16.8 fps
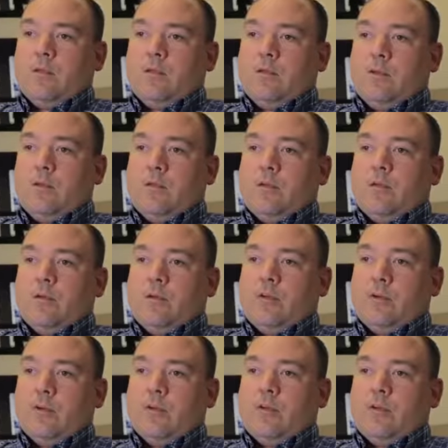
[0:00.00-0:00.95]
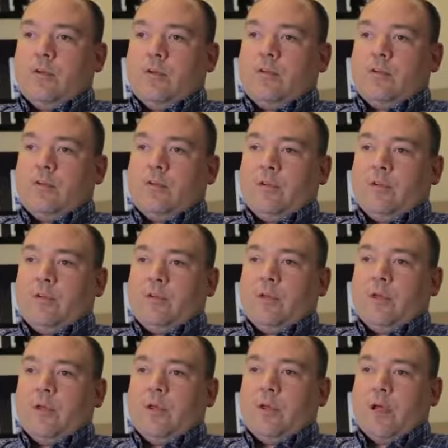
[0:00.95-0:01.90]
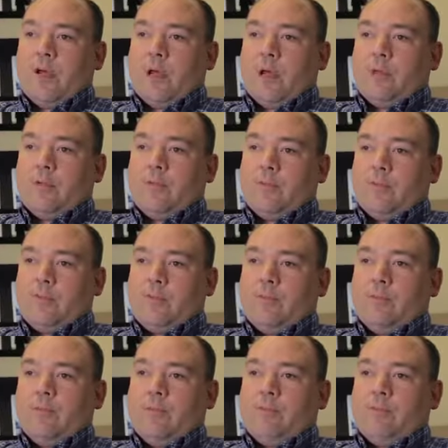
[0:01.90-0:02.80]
see the neurologist, and